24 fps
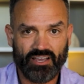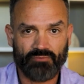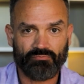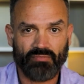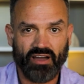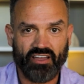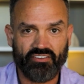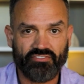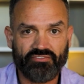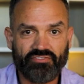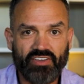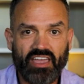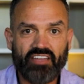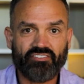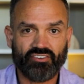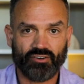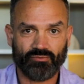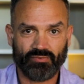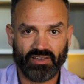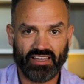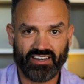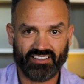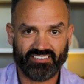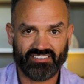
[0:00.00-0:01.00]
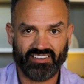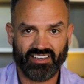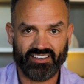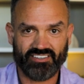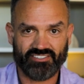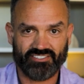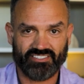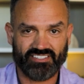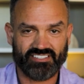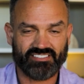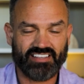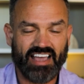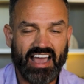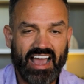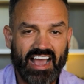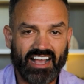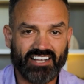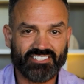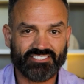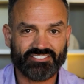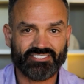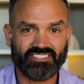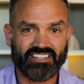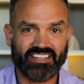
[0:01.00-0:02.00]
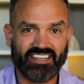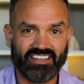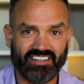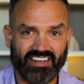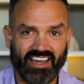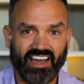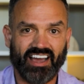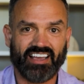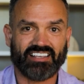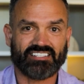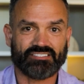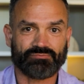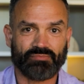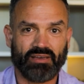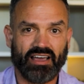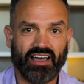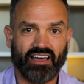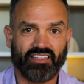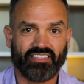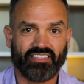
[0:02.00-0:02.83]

My favorite meditation is actually an ice bath.